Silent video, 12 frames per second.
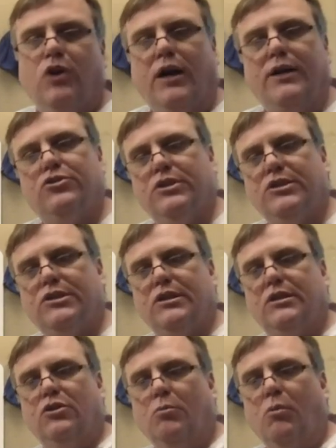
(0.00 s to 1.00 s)
So this is a little
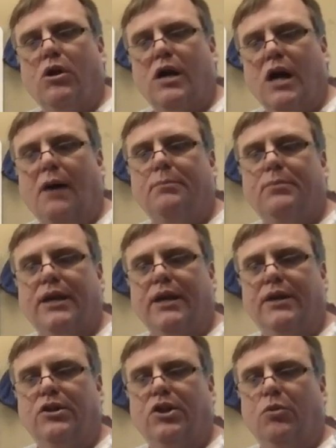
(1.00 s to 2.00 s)
more complicated
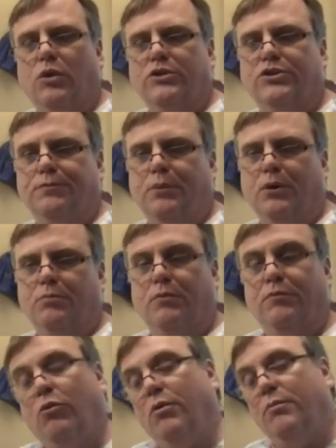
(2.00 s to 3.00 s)
than what you built
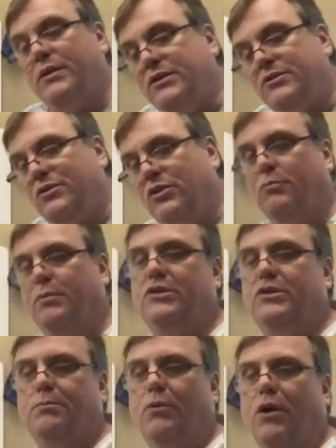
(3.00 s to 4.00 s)
before, but it'll be
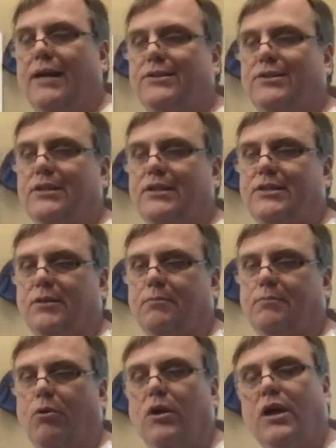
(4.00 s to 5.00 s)
surprisingly simple,
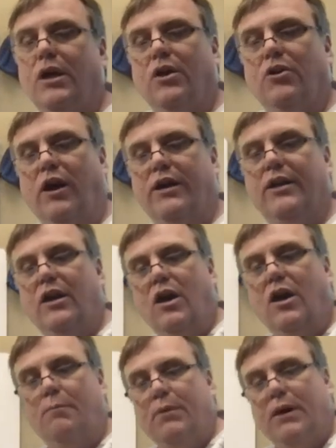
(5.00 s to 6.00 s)
right? A
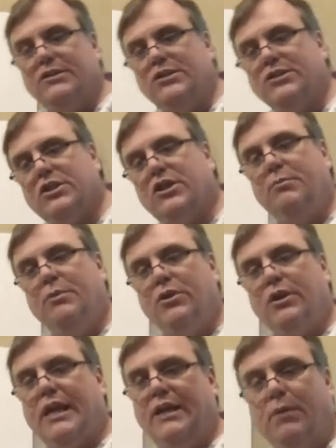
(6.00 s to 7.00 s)
bus is a
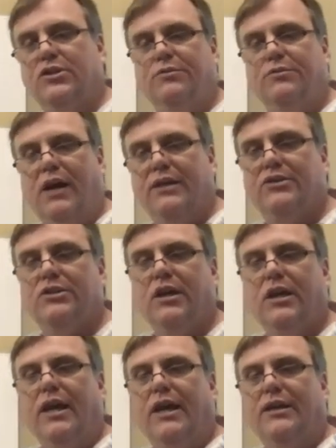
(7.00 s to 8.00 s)
communication device
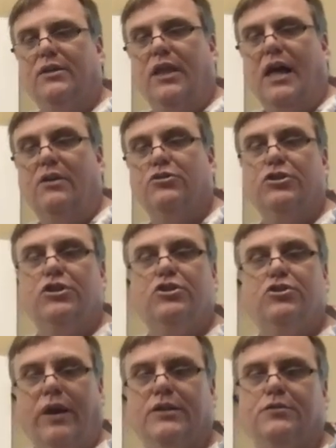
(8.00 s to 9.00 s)
and allows you to
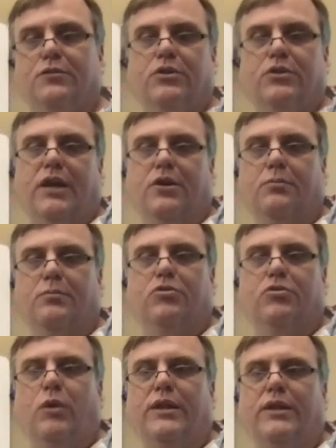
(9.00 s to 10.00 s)
transfer data
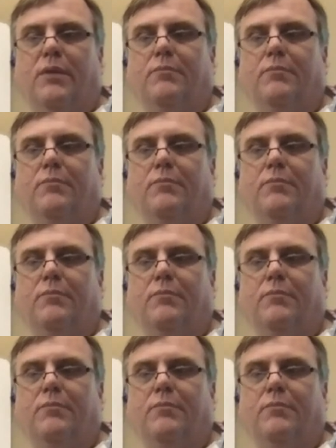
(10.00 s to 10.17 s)
between them.